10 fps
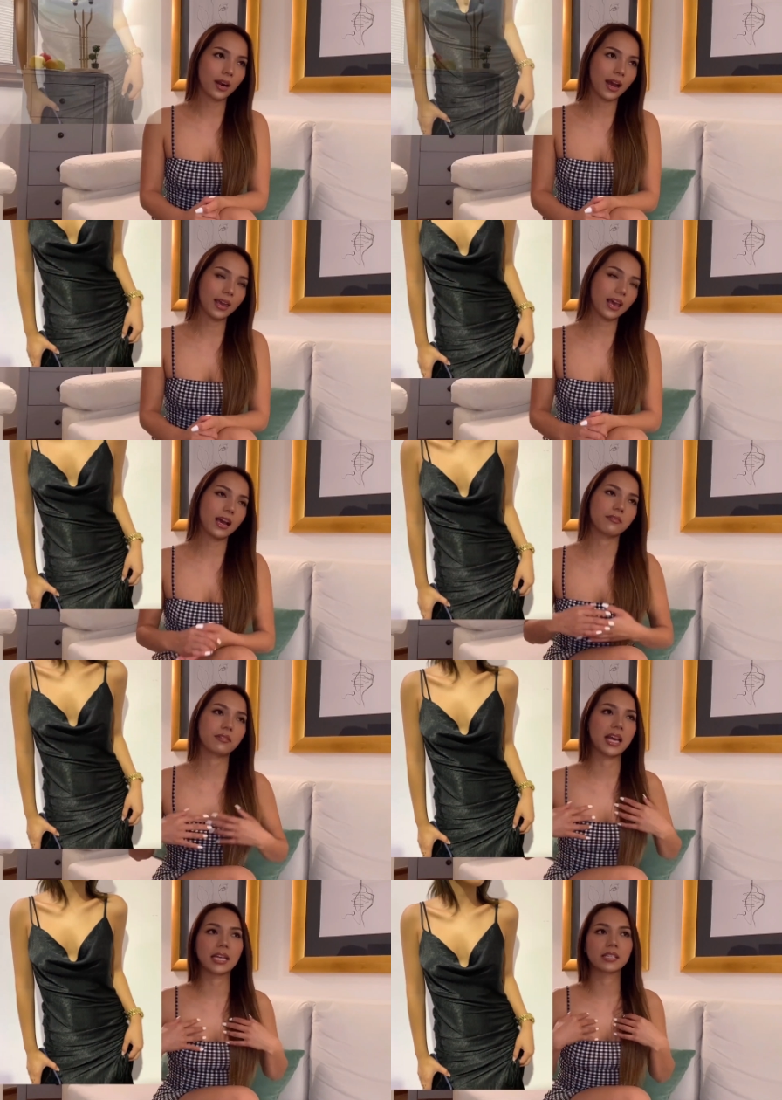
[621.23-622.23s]
I have
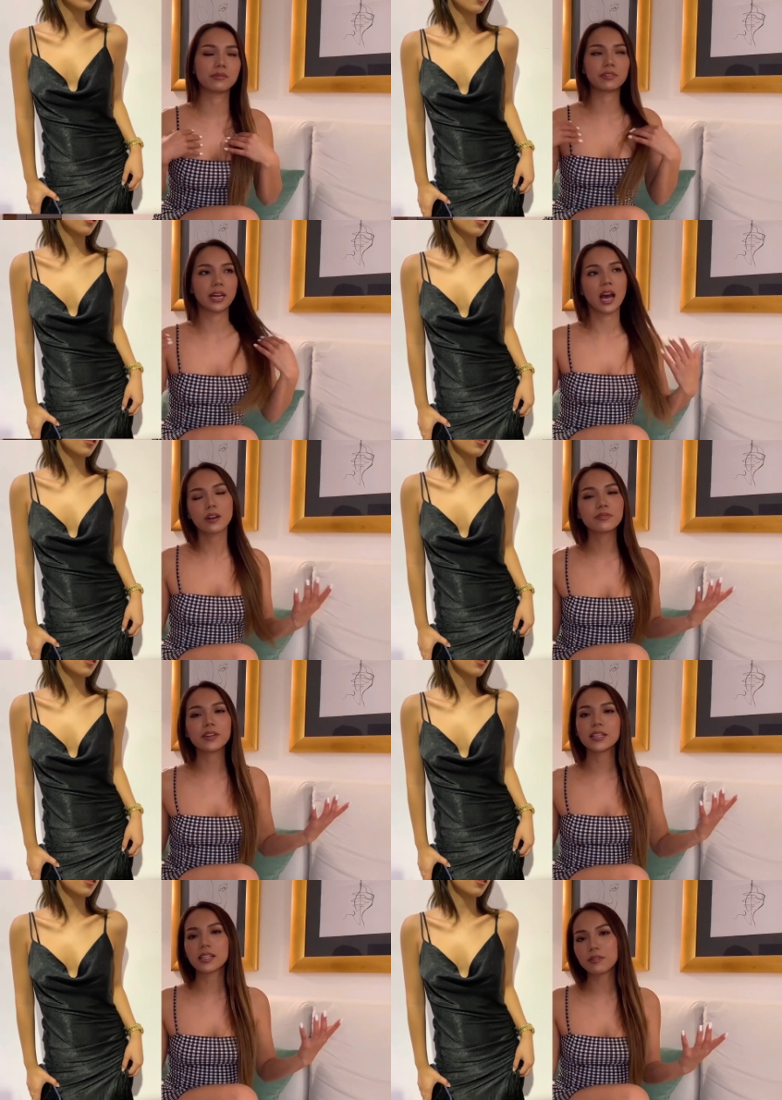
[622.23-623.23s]
like different
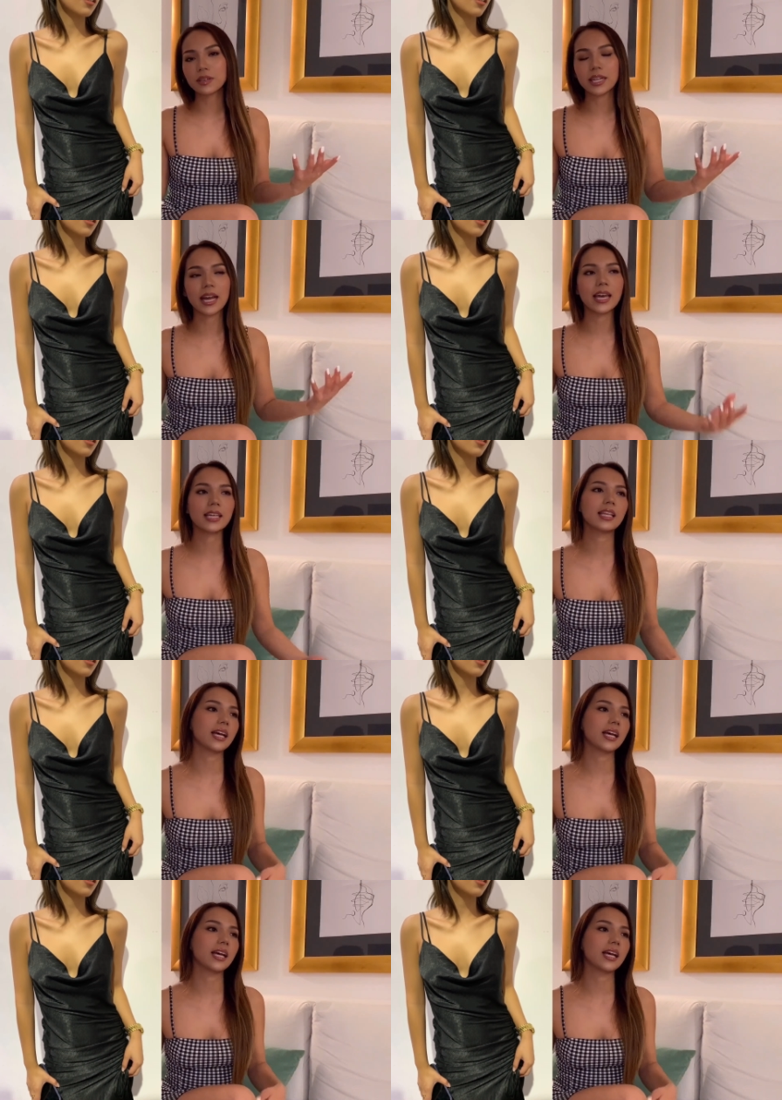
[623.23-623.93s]
outfits every night.